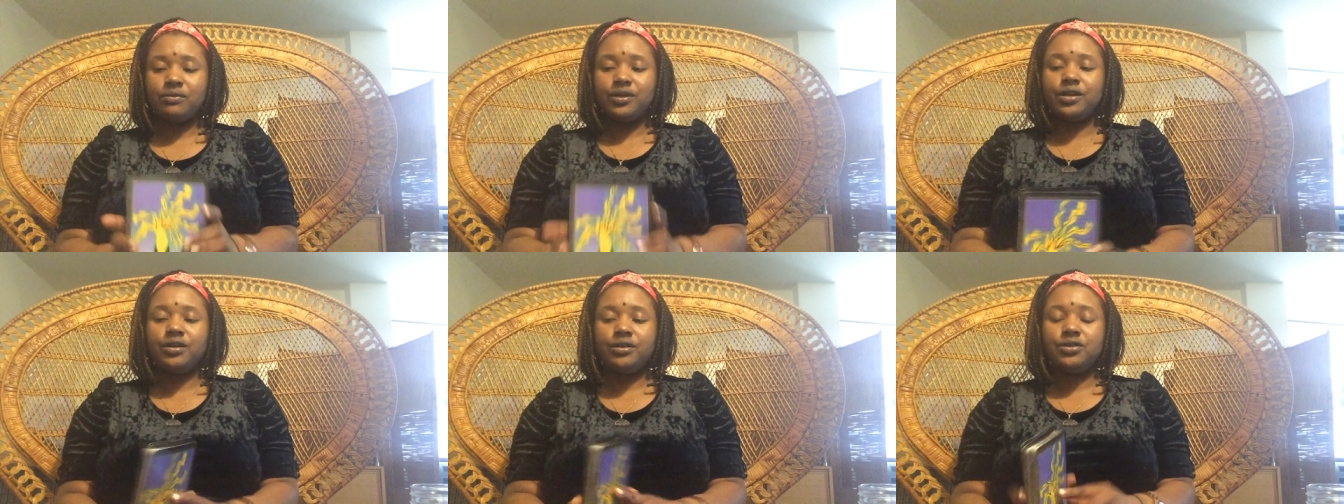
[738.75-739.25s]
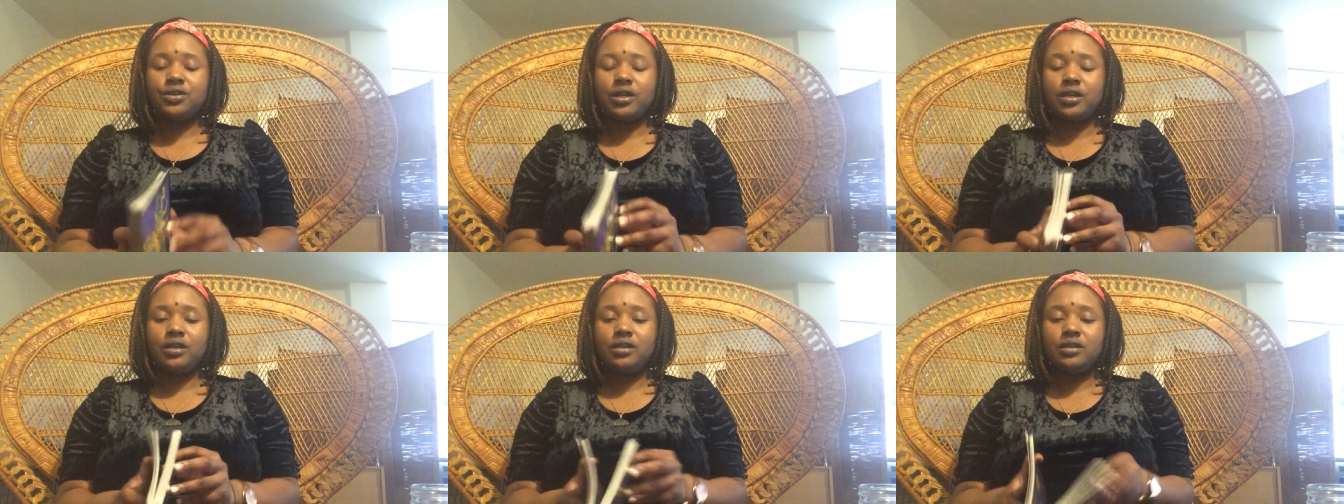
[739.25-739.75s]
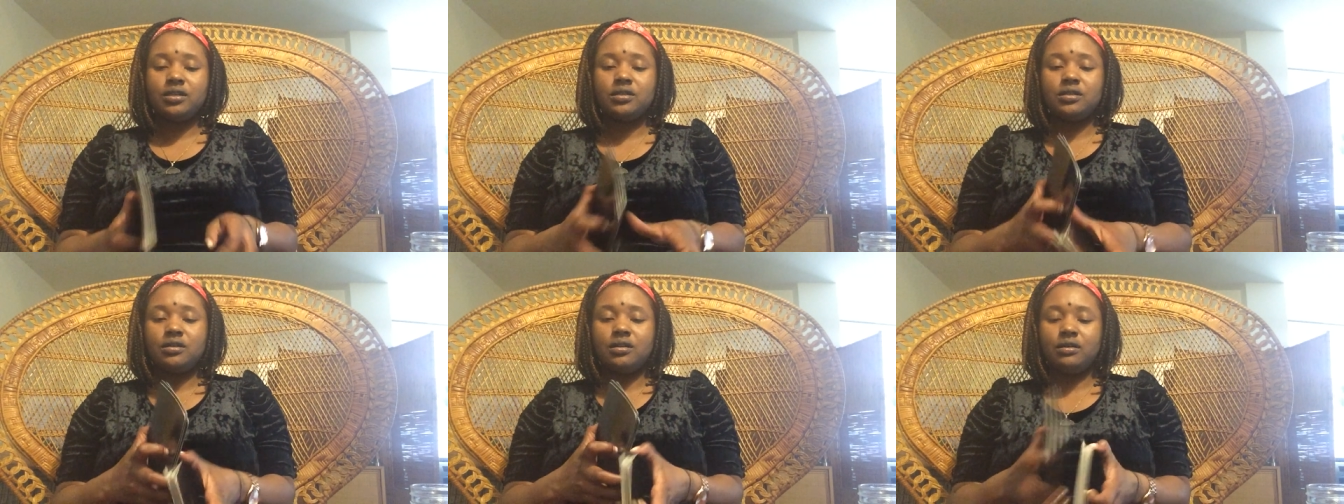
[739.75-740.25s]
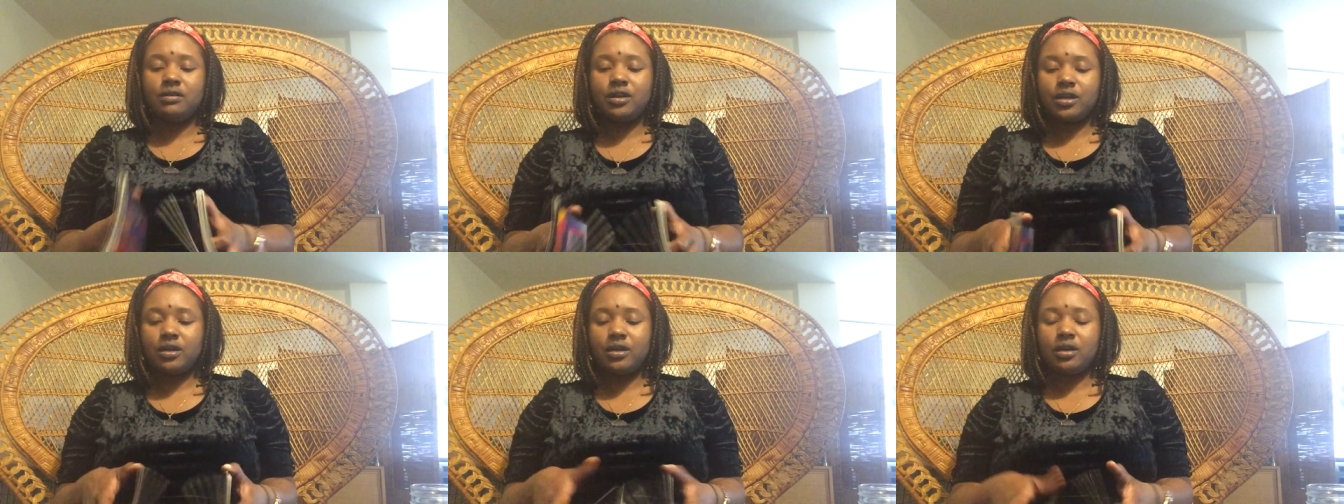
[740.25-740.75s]
What are you trying to get us to know,
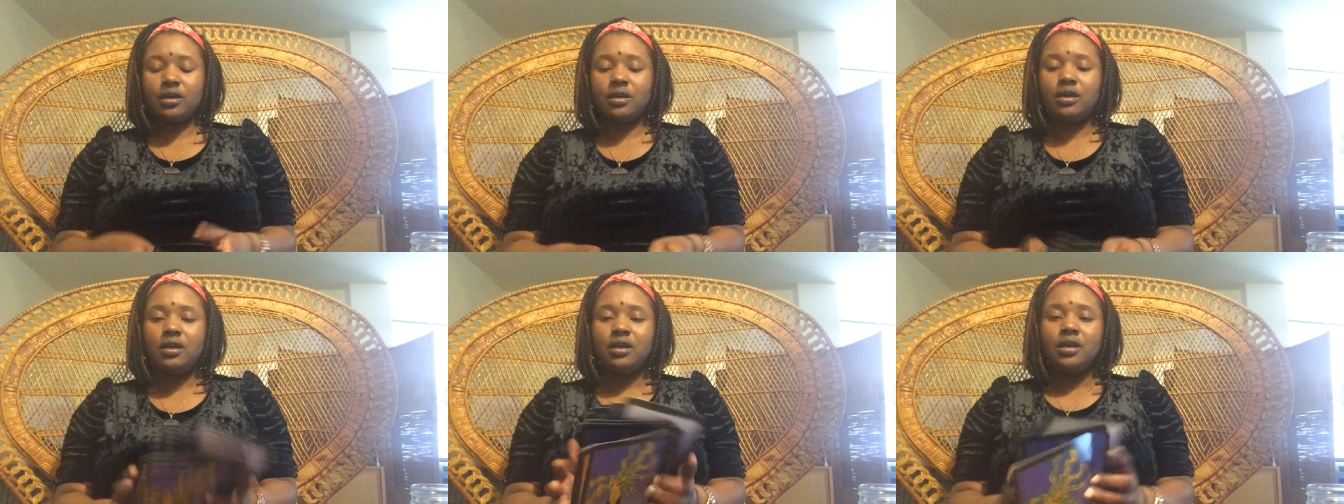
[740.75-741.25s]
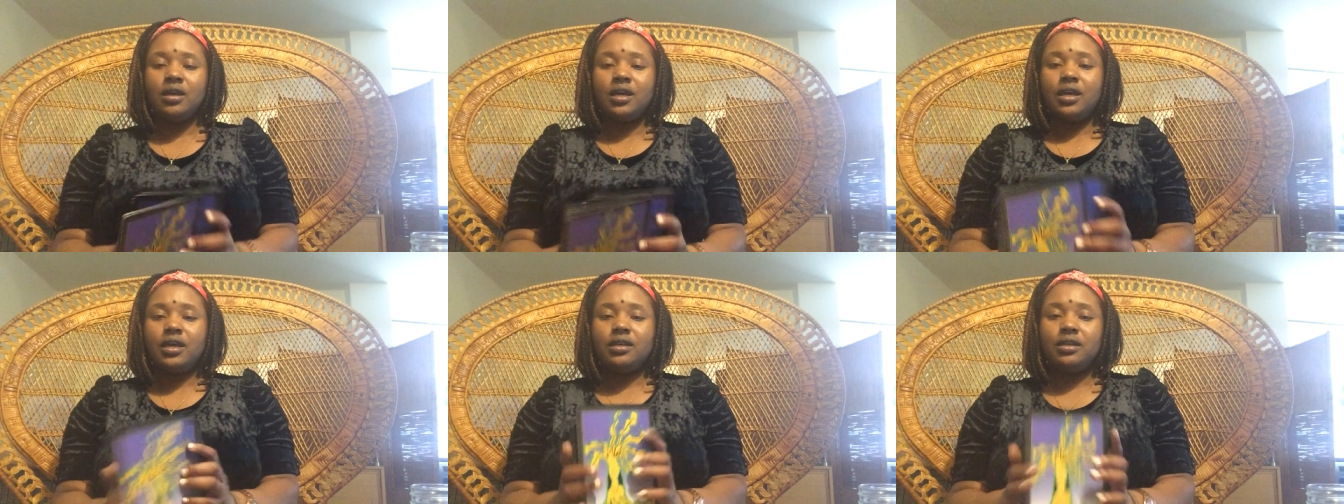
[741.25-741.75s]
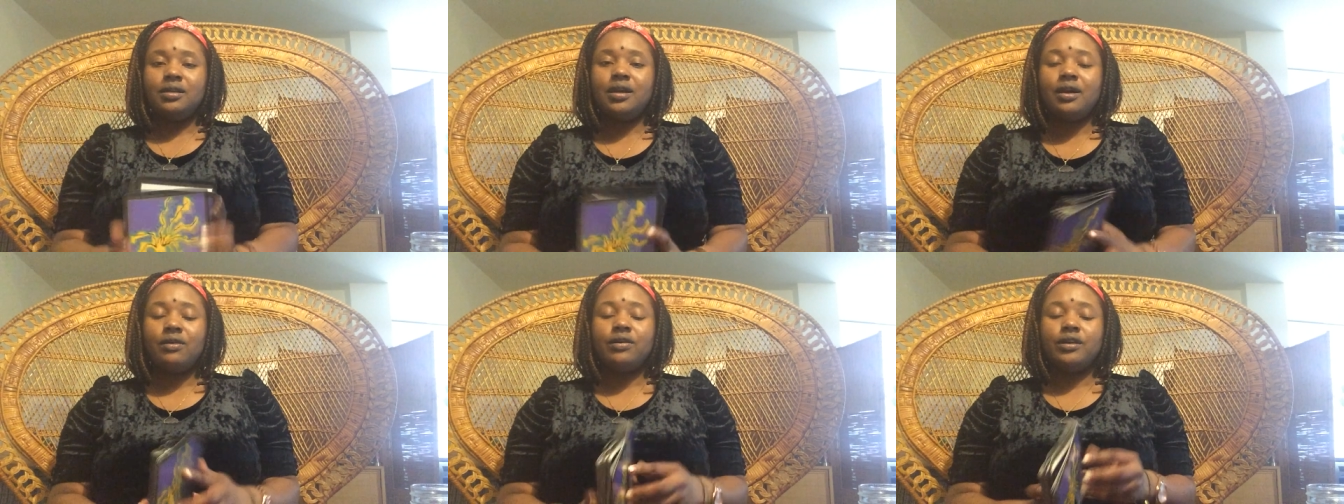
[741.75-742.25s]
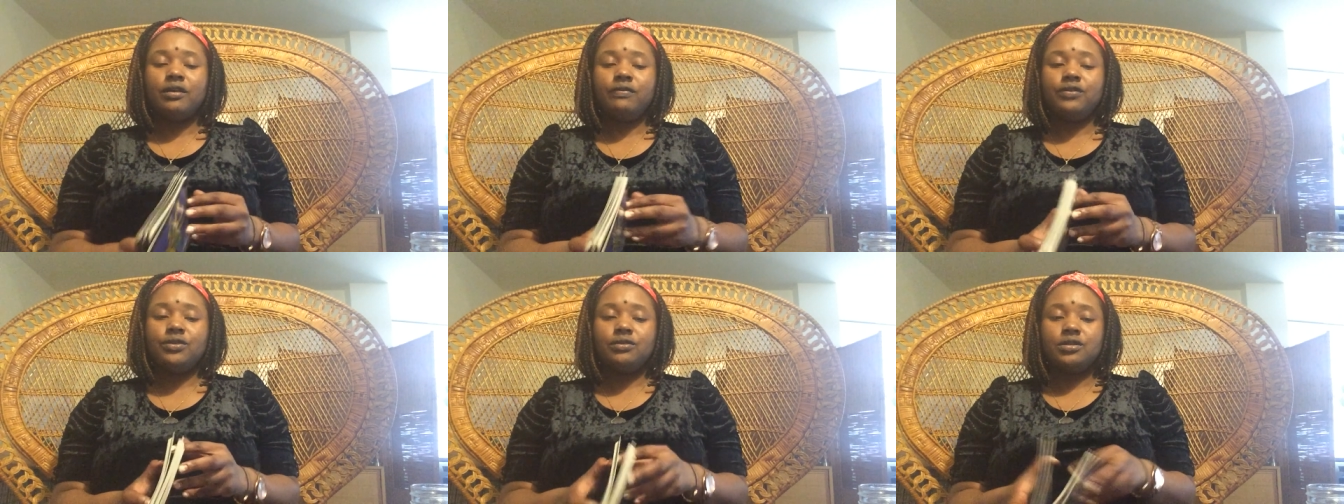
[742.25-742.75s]
God? Any doubt or
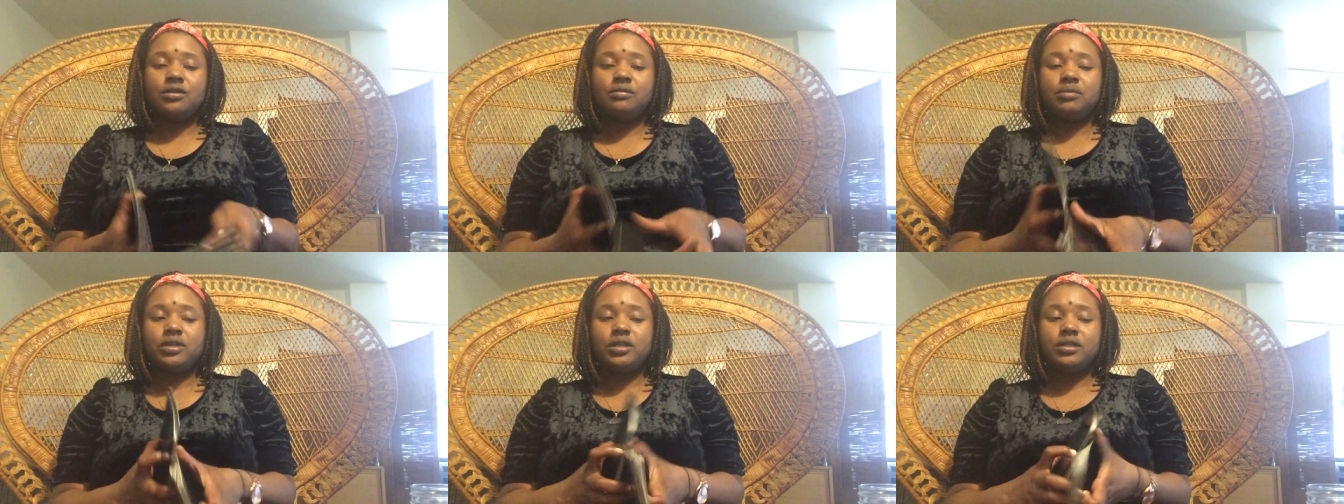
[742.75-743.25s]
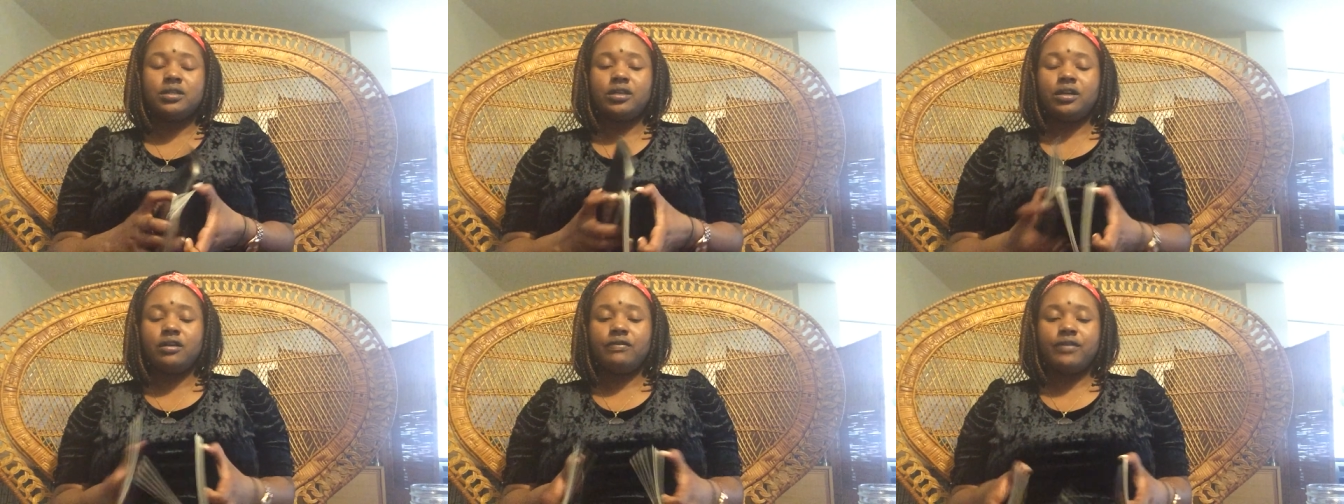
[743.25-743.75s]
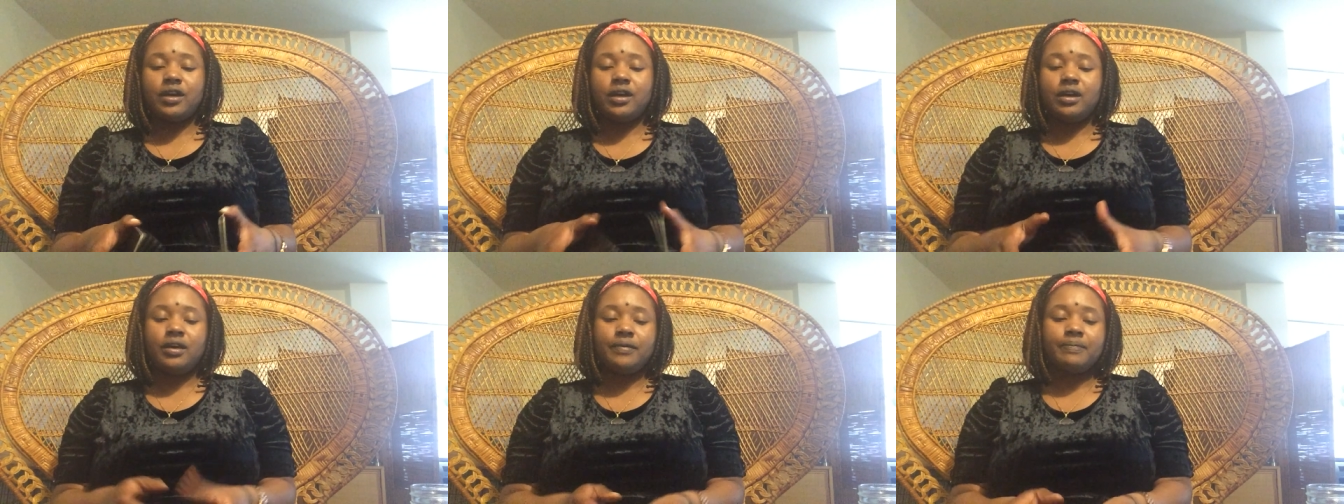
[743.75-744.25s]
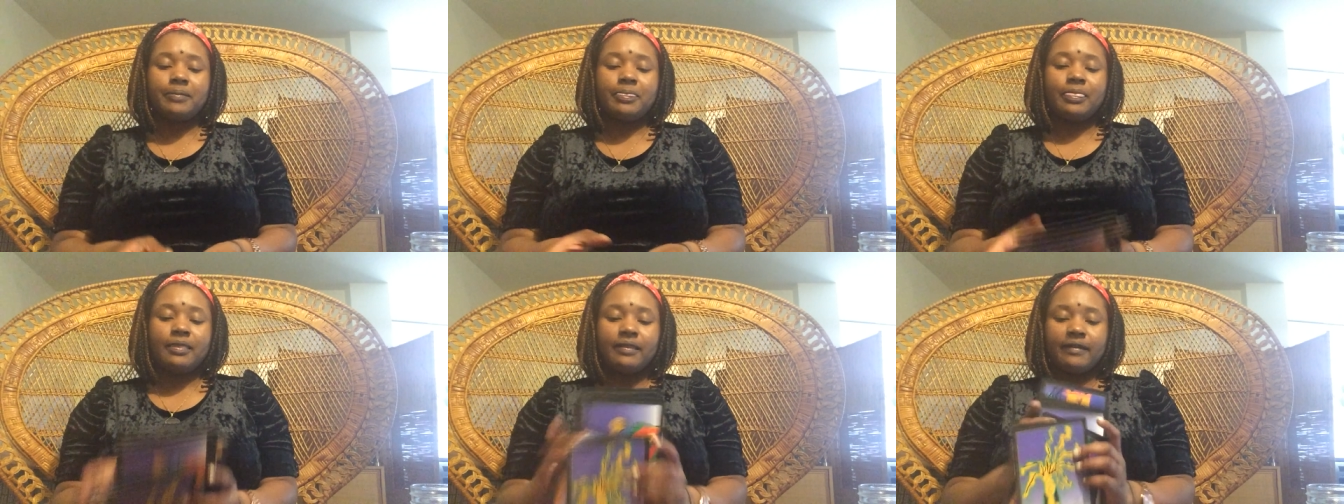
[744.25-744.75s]
confusion, please clarify
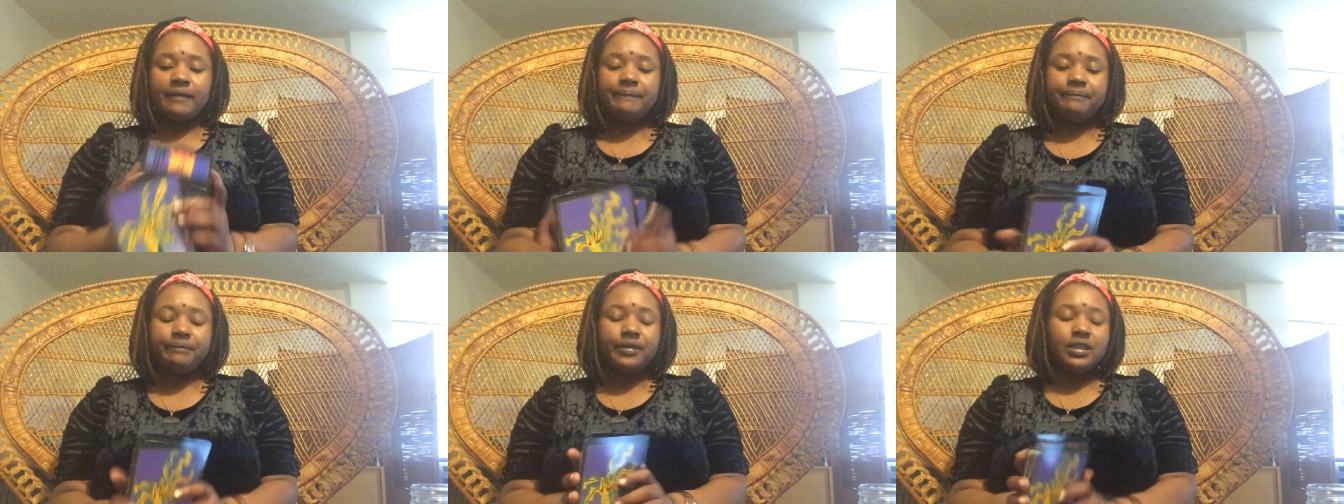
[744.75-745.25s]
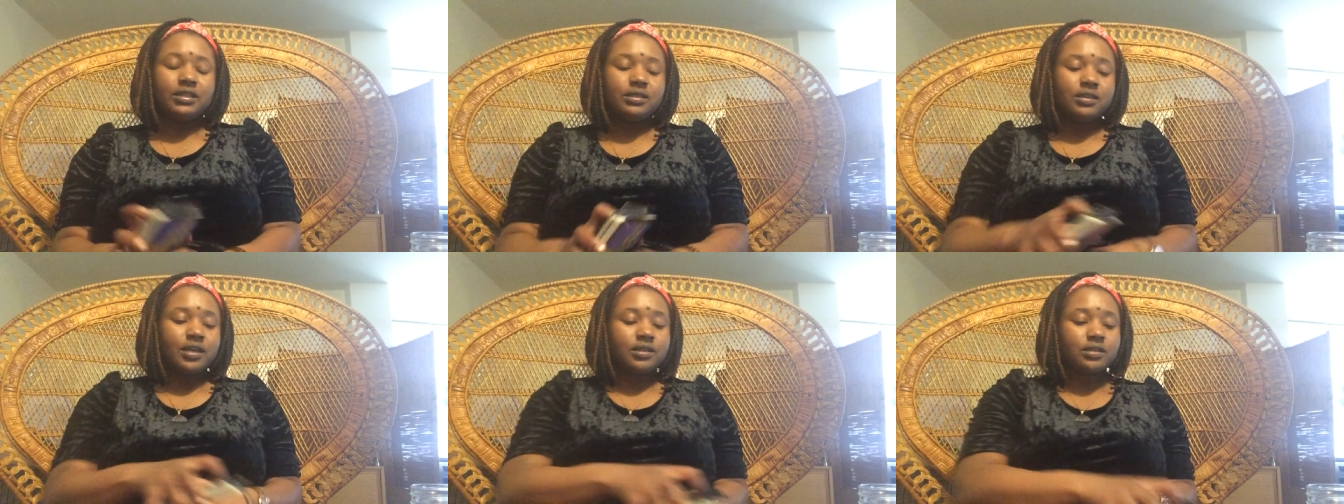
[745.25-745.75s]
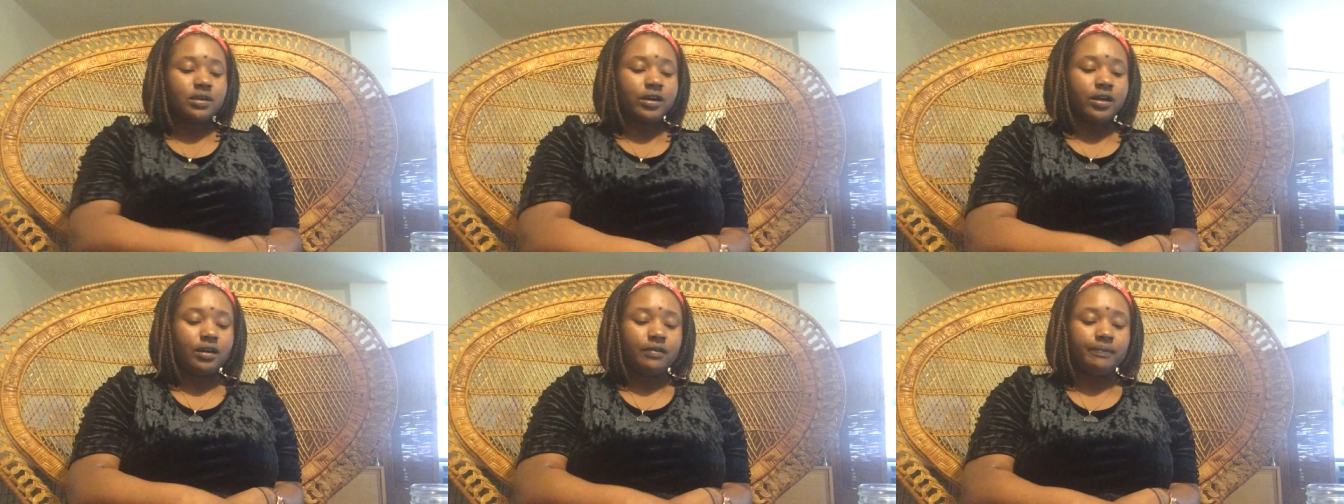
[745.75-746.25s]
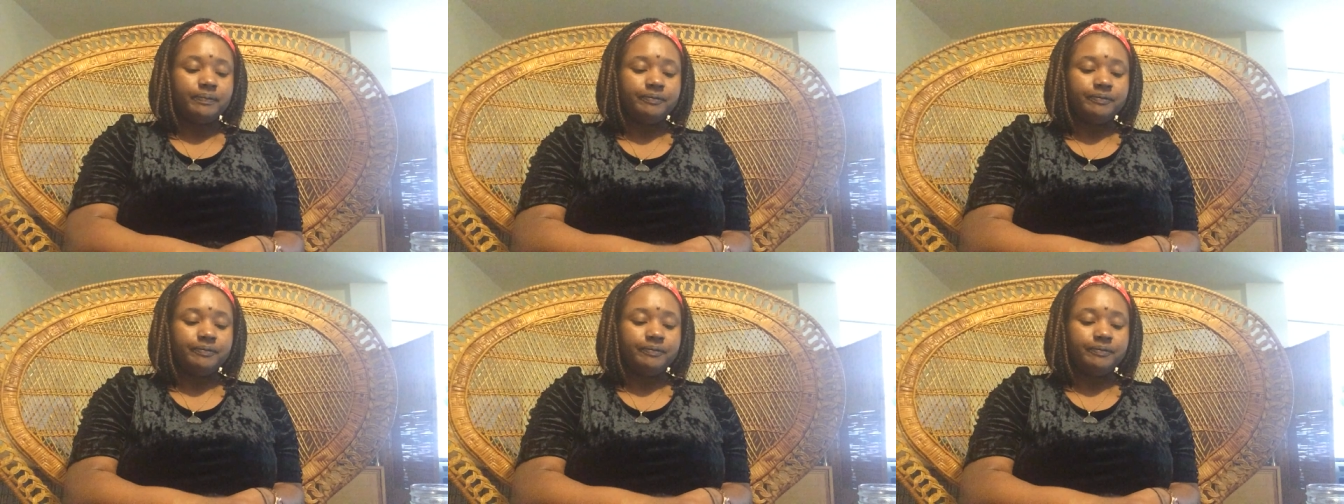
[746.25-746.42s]
on this next card.